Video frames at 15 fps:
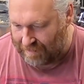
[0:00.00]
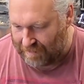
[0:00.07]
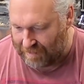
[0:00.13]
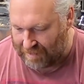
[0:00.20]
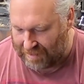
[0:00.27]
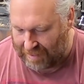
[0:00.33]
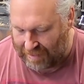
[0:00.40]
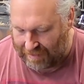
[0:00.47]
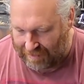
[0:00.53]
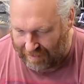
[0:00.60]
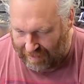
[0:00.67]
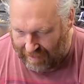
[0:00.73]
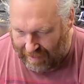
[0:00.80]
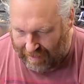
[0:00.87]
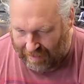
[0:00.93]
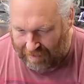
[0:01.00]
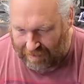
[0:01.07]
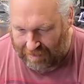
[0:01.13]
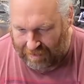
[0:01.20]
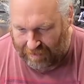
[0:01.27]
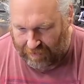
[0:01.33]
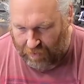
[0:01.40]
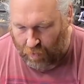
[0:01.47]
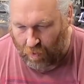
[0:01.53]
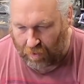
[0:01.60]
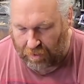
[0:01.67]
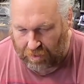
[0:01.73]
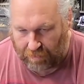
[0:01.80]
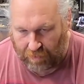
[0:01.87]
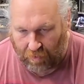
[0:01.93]
like I said earlier, I'm going to do it
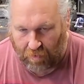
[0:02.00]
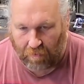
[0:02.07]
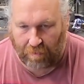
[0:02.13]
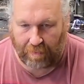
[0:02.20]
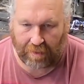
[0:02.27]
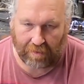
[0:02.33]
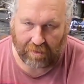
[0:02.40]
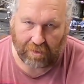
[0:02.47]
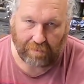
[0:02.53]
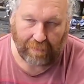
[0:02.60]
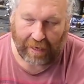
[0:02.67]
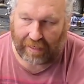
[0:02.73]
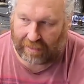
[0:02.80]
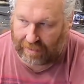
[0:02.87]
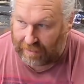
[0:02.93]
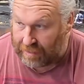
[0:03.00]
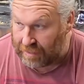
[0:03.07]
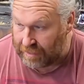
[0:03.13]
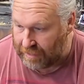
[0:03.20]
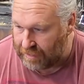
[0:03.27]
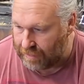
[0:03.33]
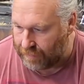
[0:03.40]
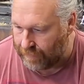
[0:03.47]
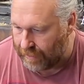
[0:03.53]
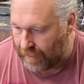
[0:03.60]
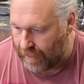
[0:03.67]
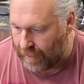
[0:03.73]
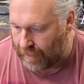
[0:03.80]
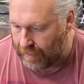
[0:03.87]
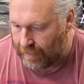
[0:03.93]
quite small because space is an issue in
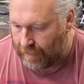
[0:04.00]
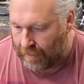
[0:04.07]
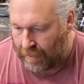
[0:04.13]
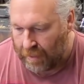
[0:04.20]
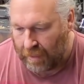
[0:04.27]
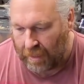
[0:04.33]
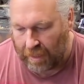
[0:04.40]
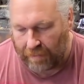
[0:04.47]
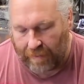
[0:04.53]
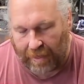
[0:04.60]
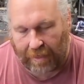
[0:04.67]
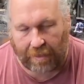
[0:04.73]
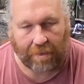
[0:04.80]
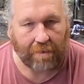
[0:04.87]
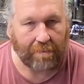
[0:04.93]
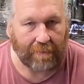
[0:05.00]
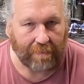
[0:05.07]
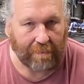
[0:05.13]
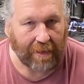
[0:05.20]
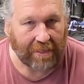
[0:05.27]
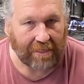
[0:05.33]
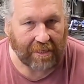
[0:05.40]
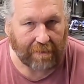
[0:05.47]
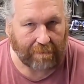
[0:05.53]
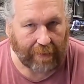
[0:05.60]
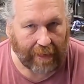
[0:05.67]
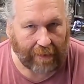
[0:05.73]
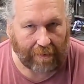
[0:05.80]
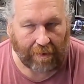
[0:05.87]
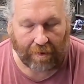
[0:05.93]
here, and I'm only going to be messing
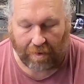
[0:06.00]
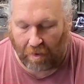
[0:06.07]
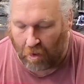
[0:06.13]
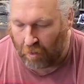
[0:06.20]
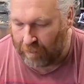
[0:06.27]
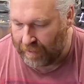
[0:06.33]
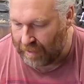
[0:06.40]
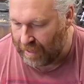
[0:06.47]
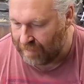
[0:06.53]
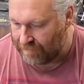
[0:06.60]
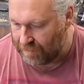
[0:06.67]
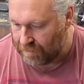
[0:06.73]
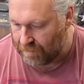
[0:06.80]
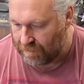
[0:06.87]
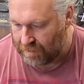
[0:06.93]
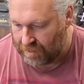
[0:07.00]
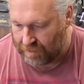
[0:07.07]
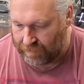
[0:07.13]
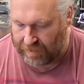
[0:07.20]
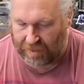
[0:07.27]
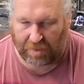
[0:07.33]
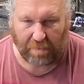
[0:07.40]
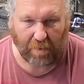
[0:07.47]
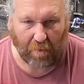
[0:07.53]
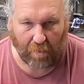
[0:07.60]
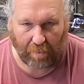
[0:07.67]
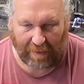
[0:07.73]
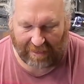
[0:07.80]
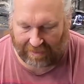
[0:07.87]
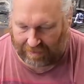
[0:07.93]
about on a hobby level, doing small
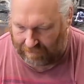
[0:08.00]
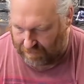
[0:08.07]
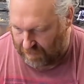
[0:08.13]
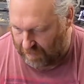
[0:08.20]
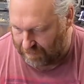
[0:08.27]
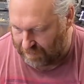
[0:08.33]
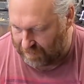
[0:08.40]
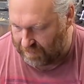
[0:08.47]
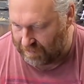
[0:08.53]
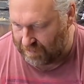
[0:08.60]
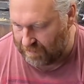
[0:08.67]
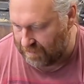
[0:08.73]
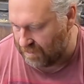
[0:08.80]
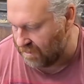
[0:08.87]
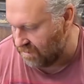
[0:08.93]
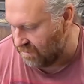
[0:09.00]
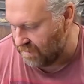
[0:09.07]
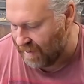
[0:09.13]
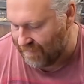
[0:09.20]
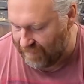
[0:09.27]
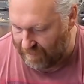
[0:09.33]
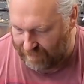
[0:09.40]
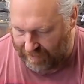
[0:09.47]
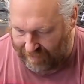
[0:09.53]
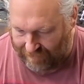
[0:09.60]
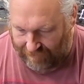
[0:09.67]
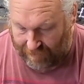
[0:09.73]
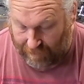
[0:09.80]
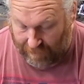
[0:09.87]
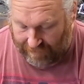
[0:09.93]
bits and bobs, just having a bit of
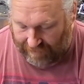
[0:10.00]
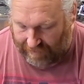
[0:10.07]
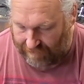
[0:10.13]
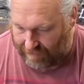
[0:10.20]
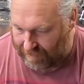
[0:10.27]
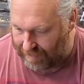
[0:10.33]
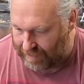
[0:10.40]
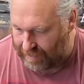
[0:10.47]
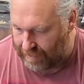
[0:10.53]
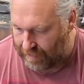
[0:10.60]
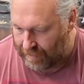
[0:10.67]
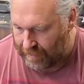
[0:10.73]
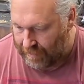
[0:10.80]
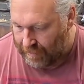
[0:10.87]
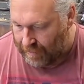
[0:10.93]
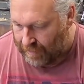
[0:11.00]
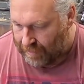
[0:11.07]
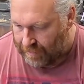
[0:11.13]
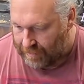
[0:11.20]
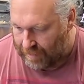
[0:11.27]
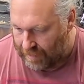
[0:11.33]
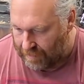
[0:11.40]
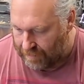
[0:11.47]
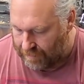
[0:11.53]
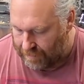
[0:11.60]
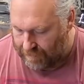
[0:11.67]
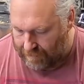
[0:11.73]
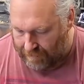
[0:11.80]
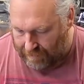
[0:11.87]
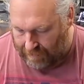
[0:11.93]
fun with it really. So
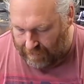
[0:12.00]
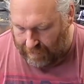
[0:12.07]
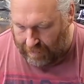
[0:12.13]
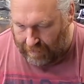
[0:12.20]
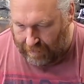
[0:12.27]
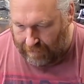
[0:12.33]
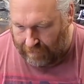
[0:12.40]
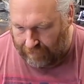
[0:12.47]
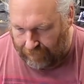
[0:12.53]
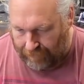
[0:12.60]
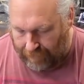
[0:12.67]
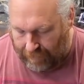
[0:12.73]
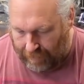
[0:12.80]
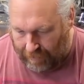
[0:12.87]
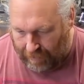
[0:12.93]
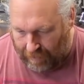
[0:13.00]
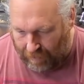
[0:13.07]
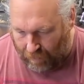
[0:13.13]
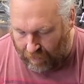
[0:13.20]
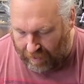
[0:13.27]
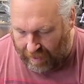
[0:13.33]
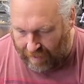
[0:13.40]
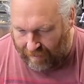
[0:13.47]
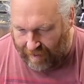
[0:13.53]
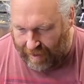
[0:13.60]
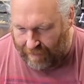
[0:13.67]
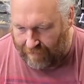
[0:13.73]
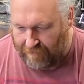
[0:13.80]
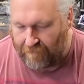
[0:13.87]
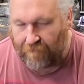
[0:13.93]
I want it
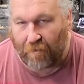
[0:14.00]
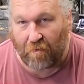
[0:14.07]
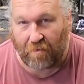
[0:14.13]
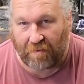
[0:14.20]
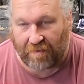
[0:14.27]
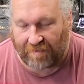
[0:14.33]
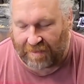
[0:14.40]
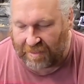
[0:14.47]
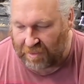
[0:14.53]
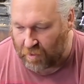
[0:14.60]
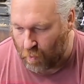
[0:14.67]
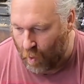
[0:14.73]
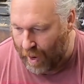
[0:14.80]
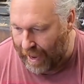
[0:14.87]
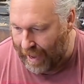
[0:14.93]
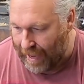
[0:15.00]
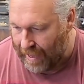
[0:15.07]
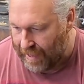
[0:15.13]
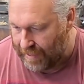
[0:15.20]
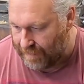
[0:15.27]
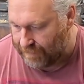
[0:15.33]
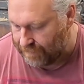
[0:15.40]
around 450 square,